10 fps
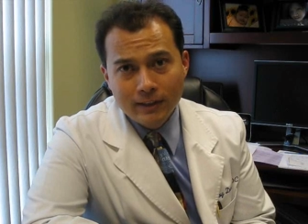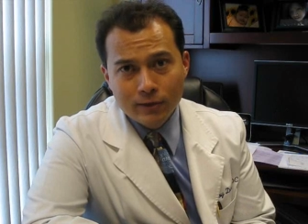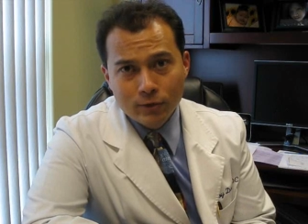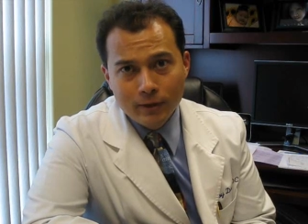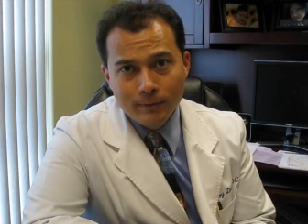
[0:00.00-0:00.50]

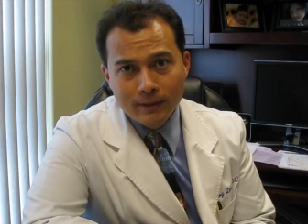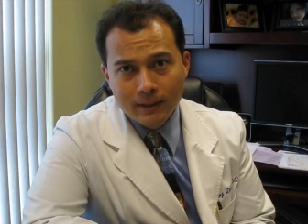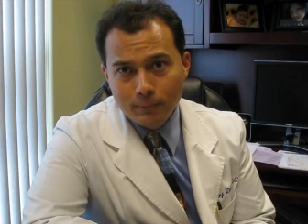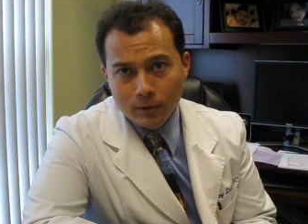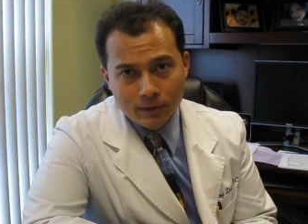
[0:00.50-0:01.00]
Laser
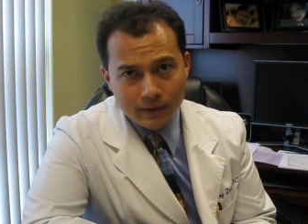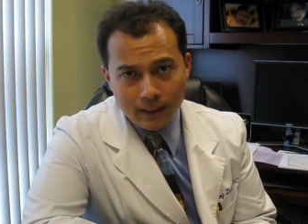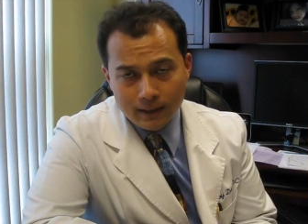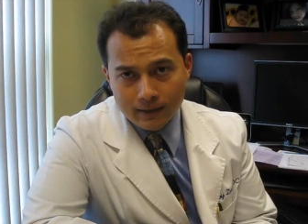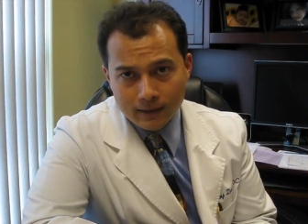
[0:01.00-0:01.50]
treatment, I'm sure
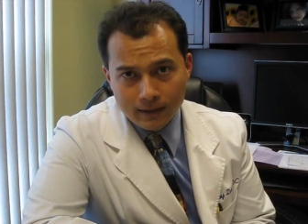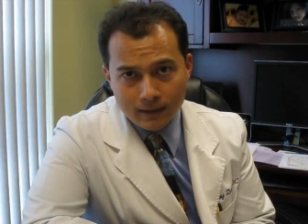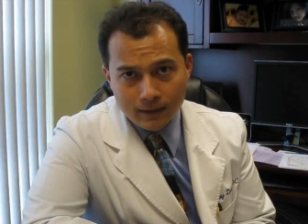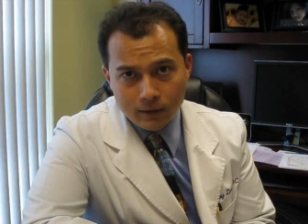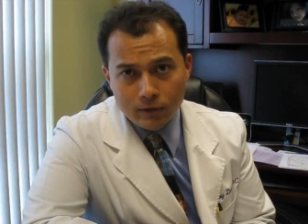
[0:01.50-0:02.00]
that
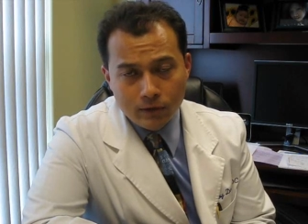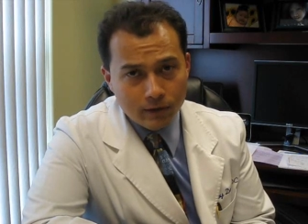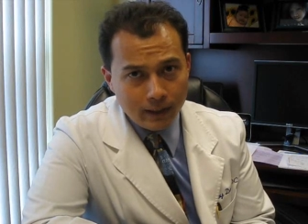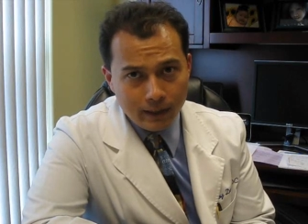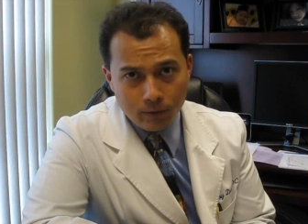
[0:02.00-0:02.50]
you two
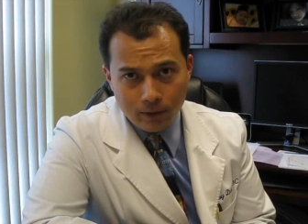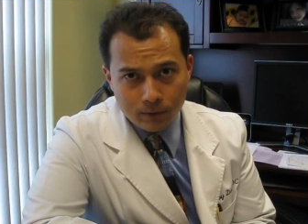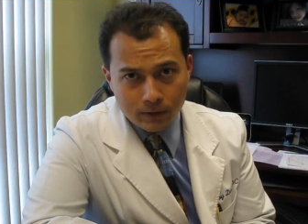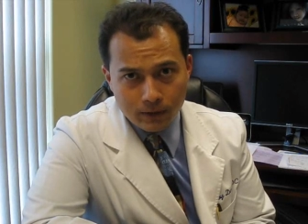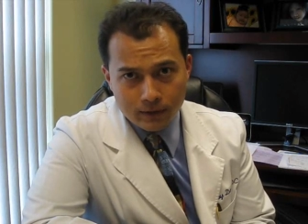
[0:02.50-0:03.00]
are getting great
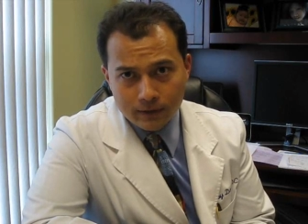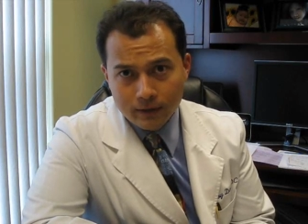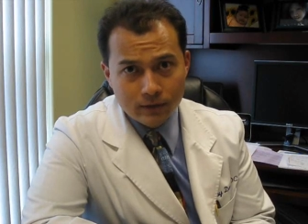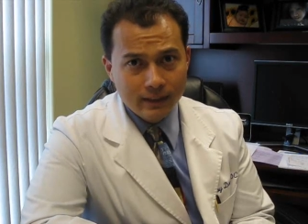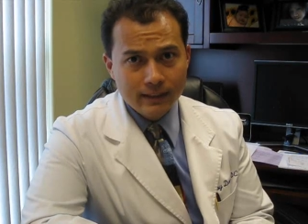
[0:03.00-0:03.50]
results. You
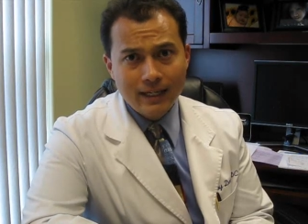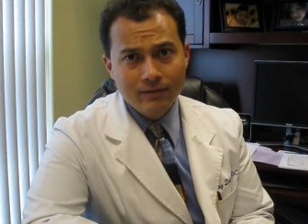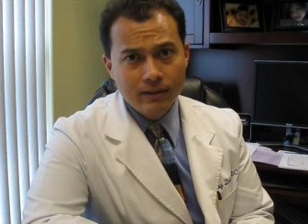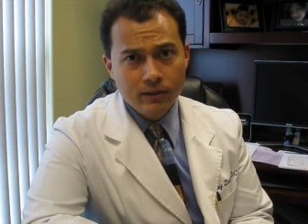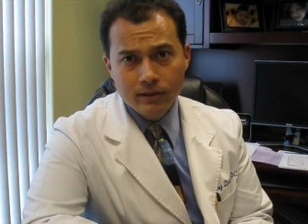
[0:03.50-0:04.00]
know,
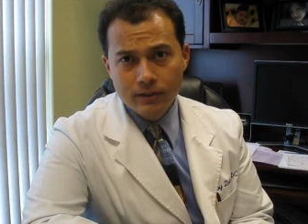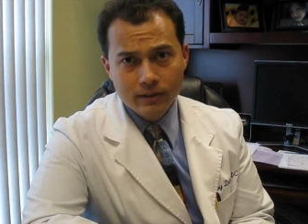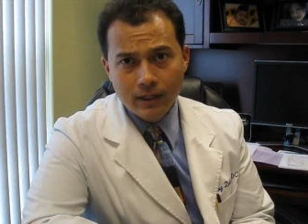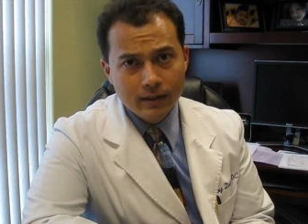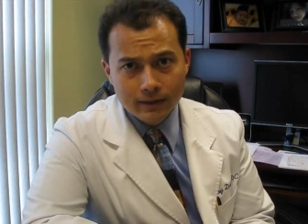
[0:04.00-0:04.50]
6.5 inches
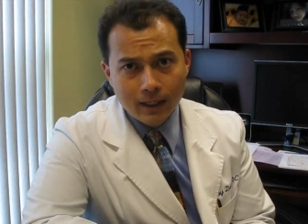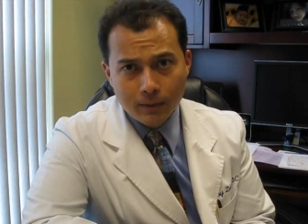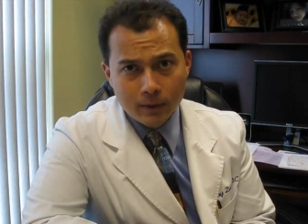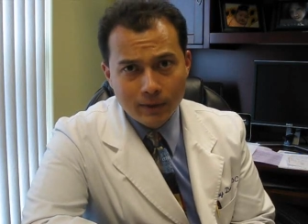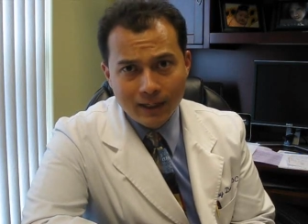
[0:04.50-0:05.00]
is not
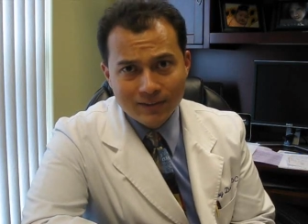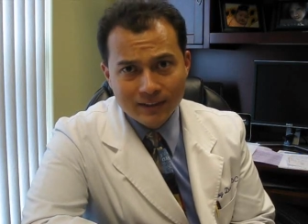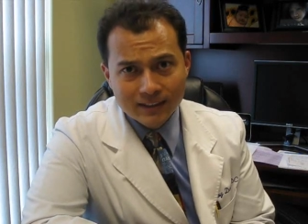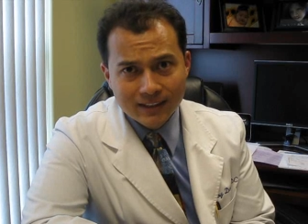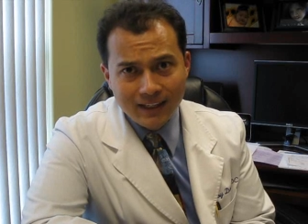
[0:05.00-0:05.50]
uncommon in my
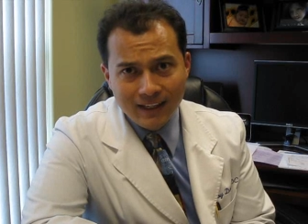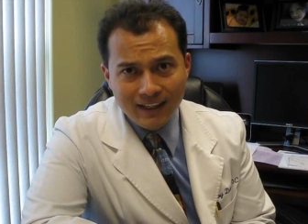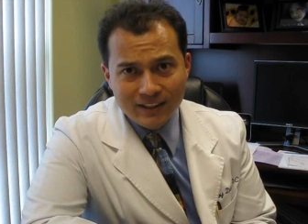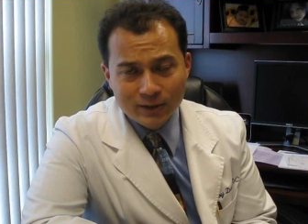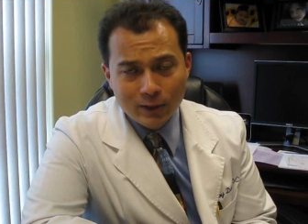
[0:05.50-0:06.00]
office.
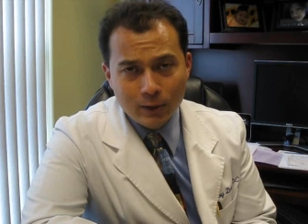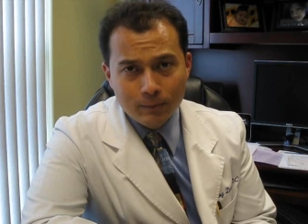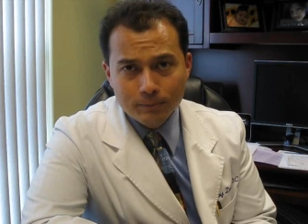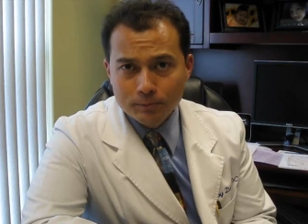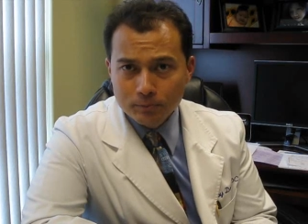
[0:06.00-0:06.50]

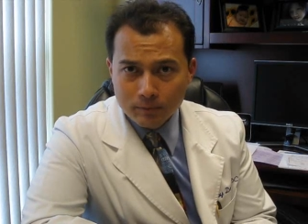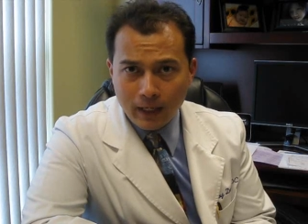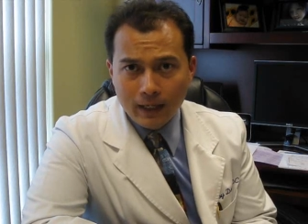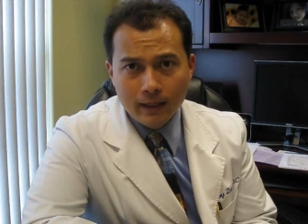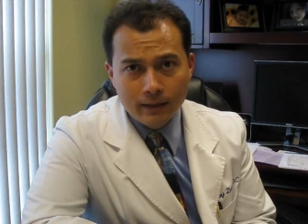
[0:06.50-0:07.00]
So,
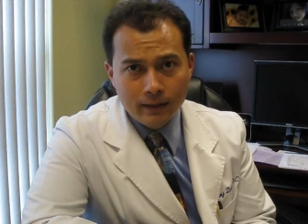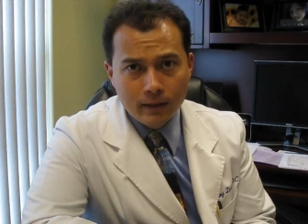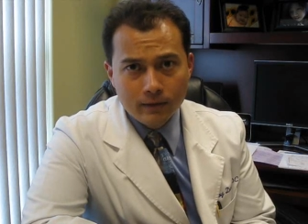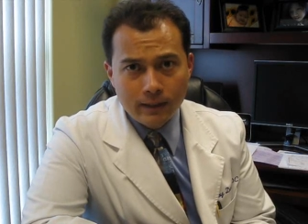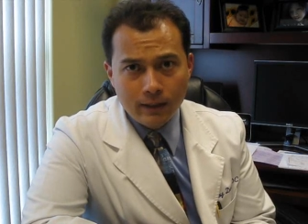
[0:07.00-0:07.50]
hey, you
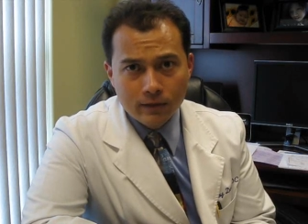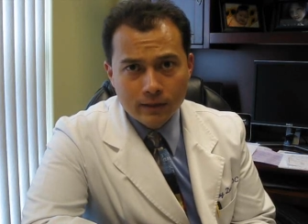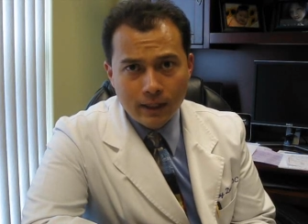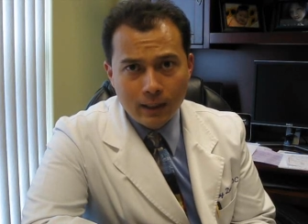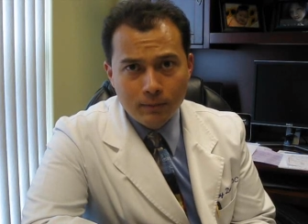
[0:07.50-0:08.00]
know, take your
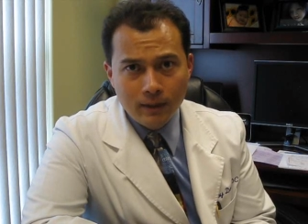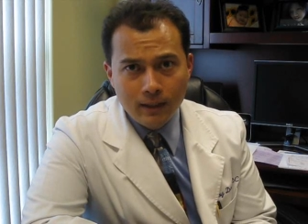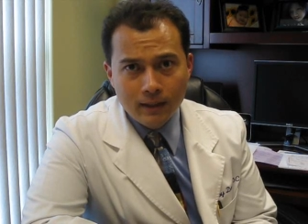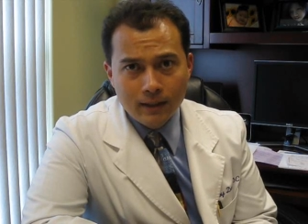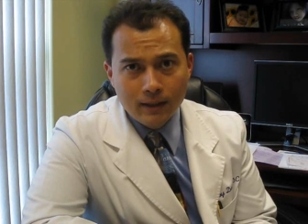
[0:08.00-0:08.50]
time,
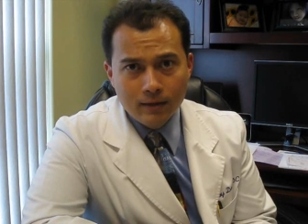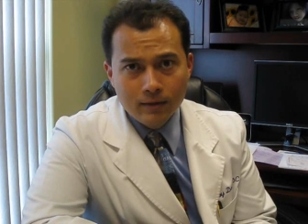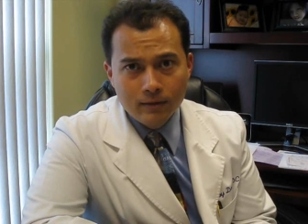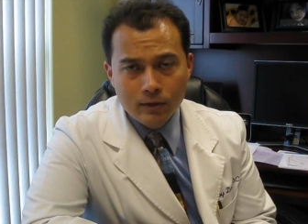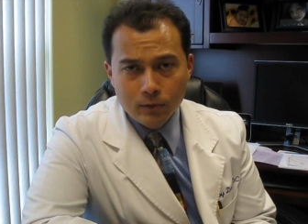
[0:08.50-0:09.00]

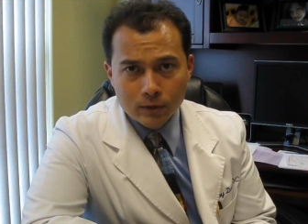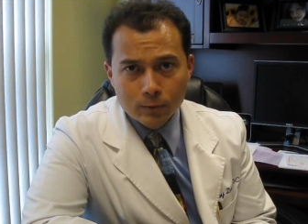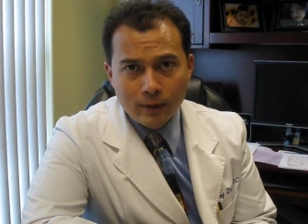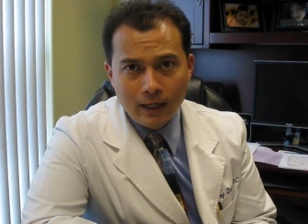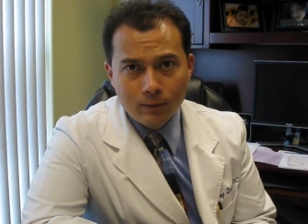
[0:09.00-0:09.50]
do
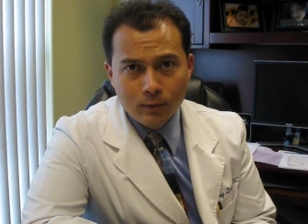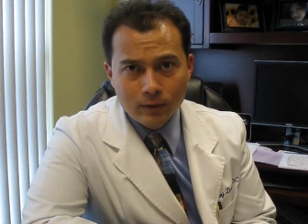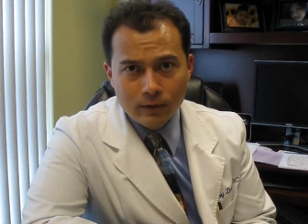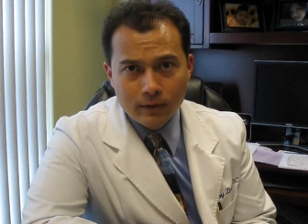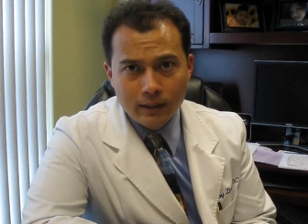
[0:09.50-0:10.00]
what's right,
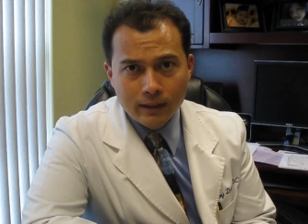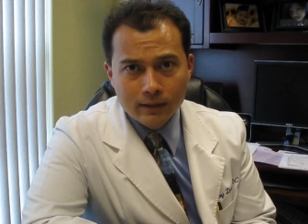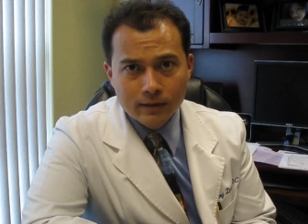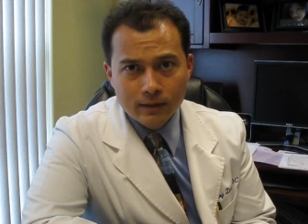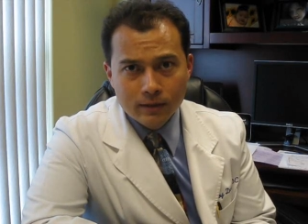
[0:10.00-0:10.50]
what you think
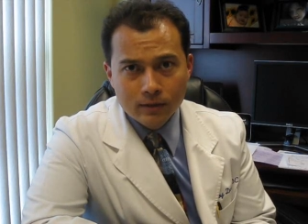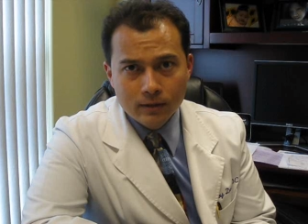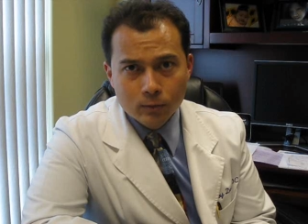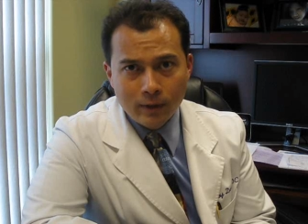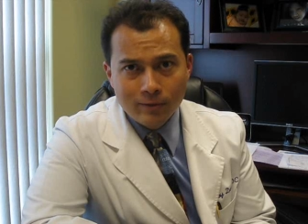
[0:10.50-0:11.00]

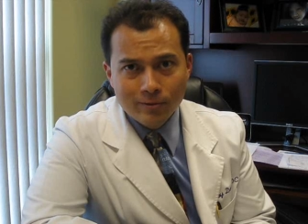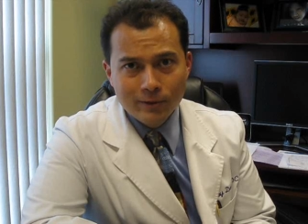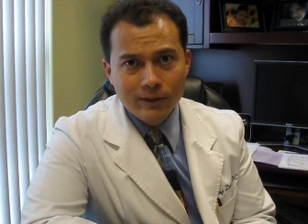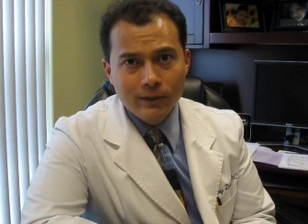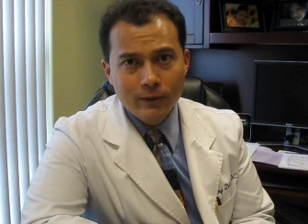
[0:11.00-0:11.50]
is right for
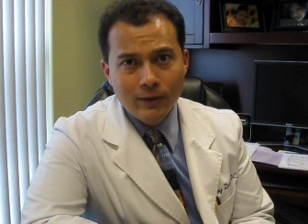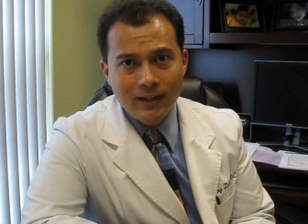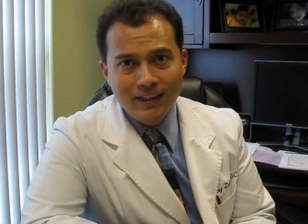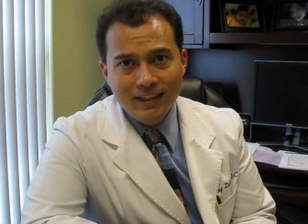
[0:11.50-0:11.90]
you.